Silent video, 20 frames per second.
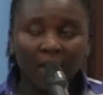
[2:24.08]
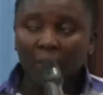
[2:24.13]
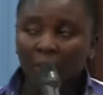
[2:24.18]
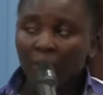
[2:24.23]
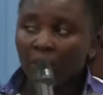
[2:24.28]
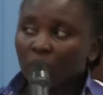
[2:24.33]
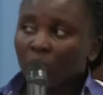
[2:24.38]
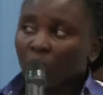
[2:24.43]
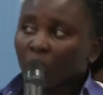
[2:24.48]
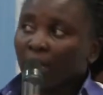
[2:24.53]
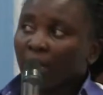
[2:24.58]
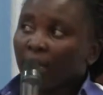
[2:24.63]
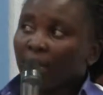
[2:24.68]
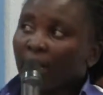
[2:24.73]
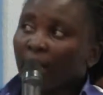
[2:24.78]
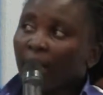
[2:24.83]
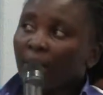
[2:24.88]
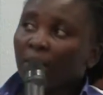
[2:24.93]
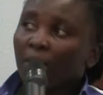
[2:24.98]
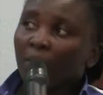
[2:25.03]
amount
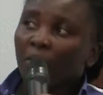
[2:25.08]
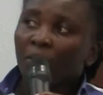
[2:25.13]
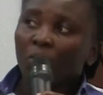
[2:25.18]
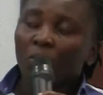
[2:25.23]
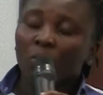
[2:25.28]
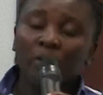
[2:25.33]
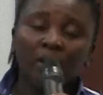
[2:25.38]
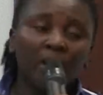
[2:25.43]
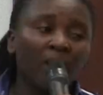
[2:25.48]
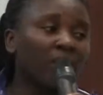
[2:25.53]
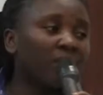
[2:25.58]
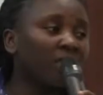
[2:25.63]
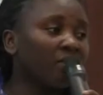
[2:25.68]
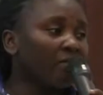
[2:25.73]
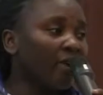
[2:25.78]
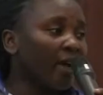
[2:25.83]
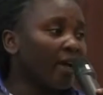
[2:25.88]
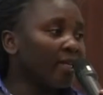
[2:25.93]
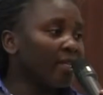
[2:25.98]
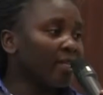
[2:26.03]
together, we now
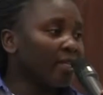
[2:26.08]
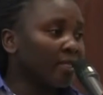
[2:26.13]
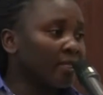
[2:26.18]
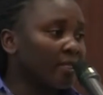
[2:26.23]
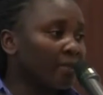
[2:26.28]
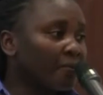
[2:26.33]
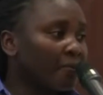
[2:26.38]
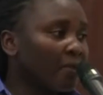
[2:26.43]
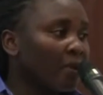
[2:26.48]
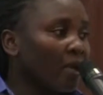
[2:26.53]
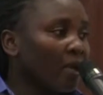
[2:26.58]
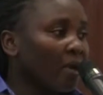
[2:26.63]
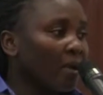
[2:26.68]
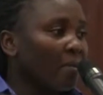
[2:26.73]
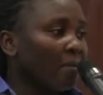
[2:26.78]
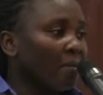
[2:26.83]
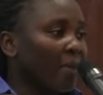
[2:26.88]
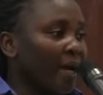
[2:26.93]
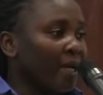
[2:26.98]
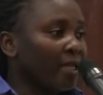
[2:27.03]
divide it
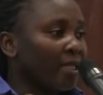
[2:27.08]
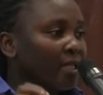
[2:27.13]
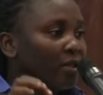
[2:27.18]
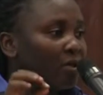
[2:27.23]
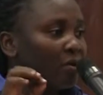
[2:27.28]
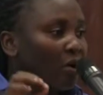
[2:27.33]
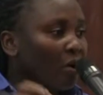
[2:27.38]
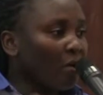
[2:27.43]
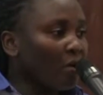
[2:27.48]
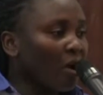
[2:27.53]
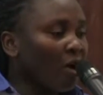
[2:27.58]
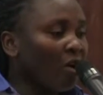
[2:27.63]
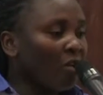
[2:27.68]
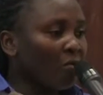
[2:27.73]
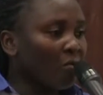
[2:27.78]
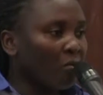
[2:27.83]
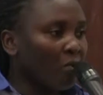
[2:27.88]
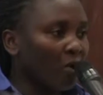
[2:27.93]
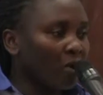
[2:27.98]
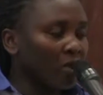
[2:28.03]
by the number
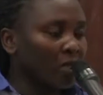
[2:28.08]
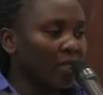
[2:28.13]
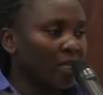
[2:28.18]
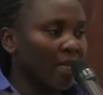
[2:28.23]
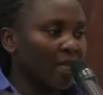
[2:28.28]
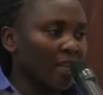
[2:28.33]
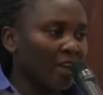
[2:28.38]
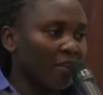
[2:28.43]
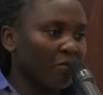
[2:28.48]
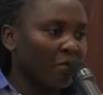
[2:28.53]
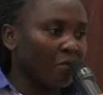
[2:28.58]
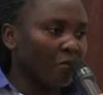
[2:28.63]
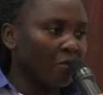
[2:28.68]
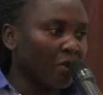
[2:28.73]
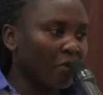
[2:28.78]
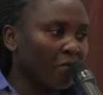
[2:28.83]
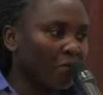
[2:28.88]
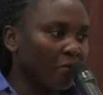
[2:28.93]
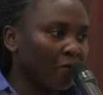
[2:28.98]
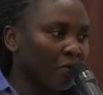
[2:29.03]
of months that have been
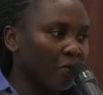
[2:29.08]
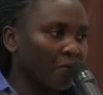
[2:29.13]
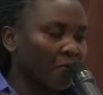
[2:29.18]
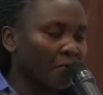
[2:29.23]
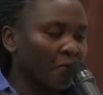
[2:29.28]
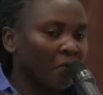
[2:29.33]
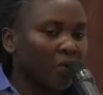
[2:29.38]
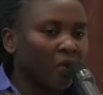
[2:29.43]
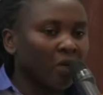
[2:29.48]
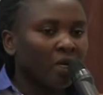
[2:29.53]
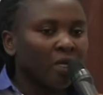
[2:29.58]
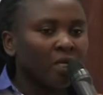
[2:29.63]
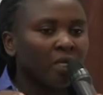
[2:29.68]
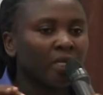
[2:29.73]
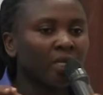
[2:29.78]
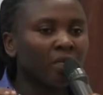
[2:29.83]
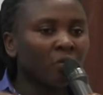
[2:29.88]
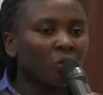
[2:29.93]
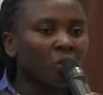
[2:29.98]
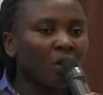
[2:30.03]
paid for.
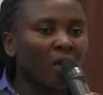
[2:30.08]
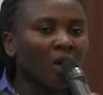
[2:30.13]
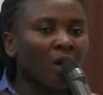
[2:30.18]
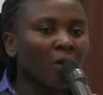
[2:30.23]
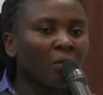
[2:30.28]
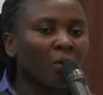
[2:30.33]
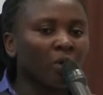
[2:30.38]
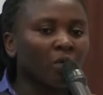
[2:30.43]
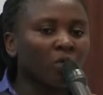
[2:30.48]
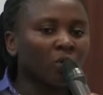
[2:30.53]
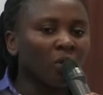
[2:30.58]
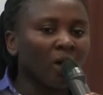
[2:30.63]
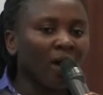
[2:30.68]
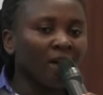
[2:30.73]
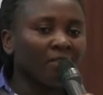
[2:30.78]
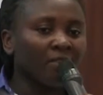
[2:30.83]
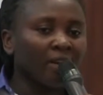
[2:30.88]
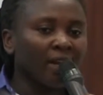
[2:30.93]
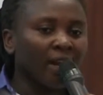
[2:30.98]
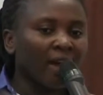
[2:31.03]
This will help us to
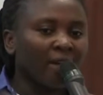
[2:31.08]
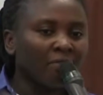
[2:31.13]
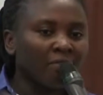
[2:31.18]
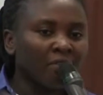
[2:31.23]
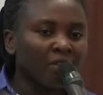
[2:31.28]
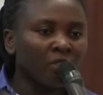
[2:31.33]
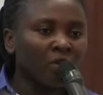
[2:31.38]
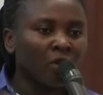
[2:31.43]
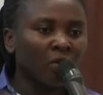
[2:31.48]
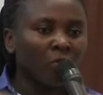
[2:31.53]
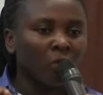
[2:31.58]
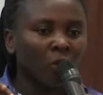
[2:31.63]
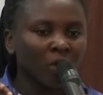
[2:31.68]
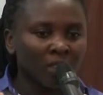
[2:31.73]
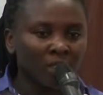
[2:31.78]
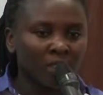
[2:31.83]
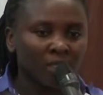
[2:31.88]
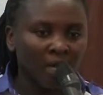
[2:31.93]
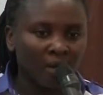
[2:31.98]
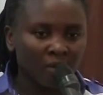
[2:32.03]
have an average of
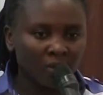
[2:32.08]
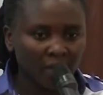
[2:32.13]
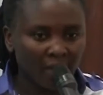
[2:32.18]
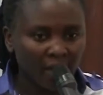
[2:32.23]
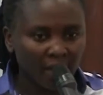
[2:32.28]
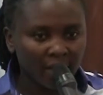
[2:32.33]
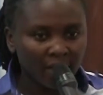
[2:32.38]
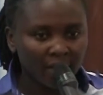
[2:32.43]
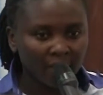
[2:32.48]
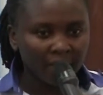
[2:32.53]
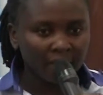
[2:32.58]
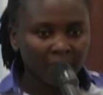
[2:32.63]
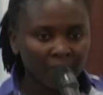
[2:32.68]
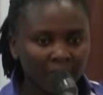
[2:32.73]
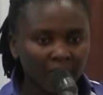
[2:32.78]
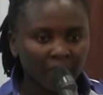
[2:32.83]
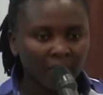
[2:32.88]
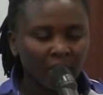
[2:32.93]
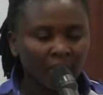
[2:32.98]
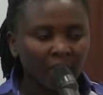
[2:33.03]
what is outstanding.
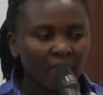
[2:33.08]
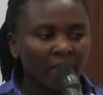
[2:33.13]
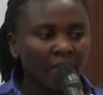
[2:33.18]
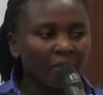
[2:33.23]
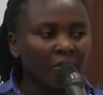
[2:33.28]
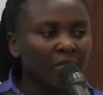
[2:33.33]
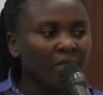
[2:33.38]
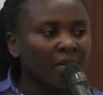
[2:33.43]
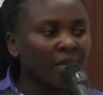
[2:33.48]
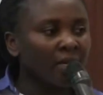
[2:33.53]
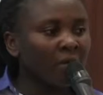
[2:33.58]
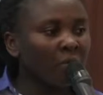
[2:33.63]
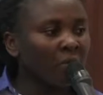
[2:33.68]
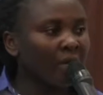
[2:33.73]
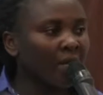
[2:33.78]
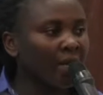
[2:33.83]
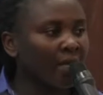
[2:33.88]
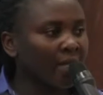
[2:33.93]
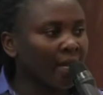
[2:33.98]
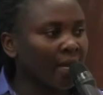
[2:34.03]
Immediately
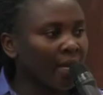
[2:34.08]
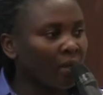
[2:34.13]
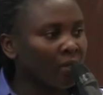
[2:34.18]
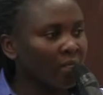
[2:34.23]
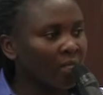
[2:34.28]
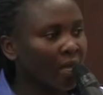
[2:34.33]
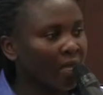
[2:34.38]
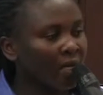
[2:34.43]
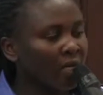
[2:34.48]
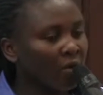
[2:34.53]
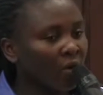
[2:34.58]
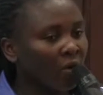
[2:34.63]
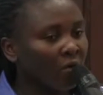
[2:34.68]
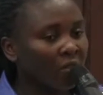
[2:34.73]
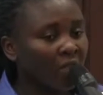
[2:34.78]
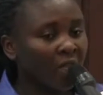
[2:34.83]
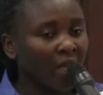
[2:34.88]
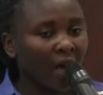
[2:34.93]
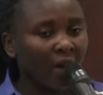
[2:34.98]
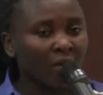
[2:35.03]
we get an outstanding
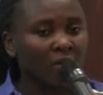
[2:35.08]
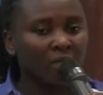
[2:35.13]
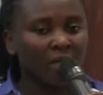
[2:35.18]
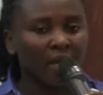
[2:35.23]
of the